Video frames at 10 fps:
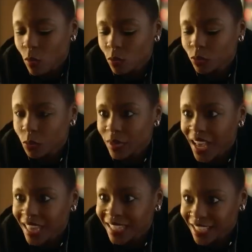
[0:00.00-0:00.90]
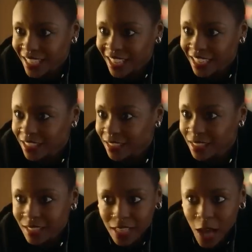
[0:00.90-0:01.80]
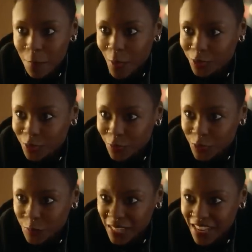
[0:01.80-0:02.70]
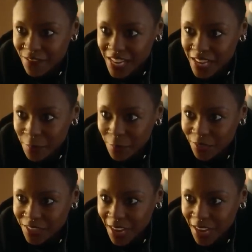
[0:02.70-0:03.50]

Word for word: a whole new reality, like a, a multiverse with an infinite number of